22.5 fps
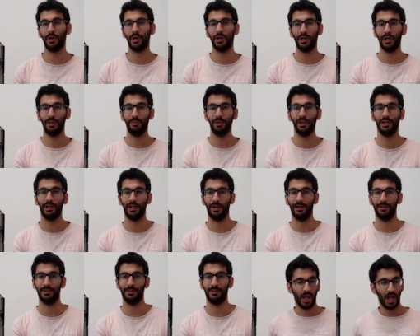my
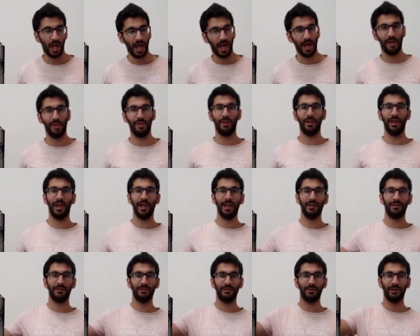replicas. At the
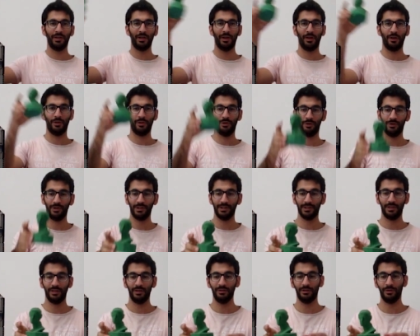end, the
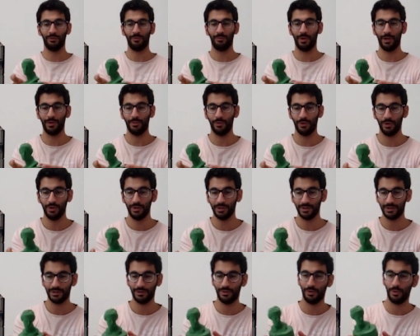result of my work
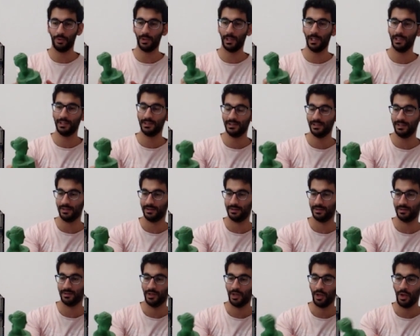go like
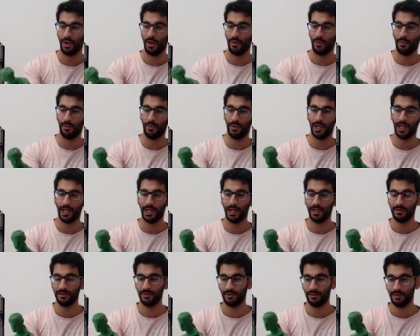this. We
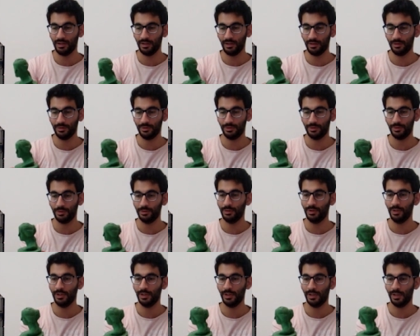had a really cool